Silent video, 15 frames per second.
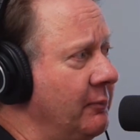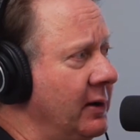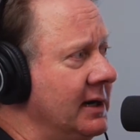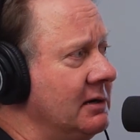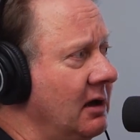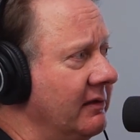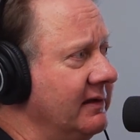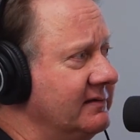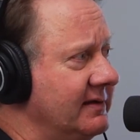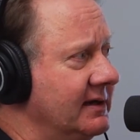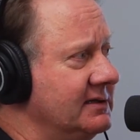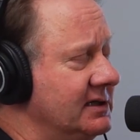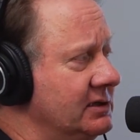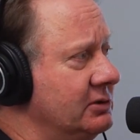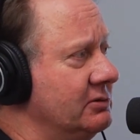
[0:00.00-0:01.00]
putting all these
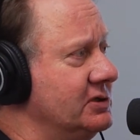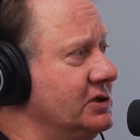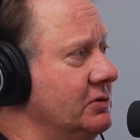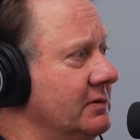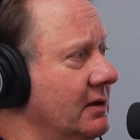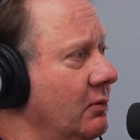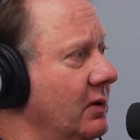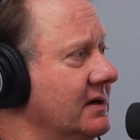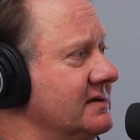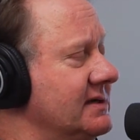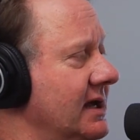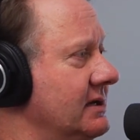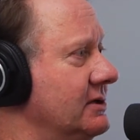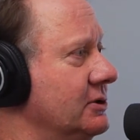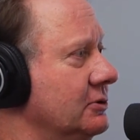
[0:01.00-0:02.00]
things into a shoe, though, what does
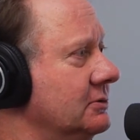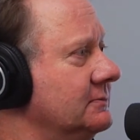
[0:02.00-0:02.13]
that do?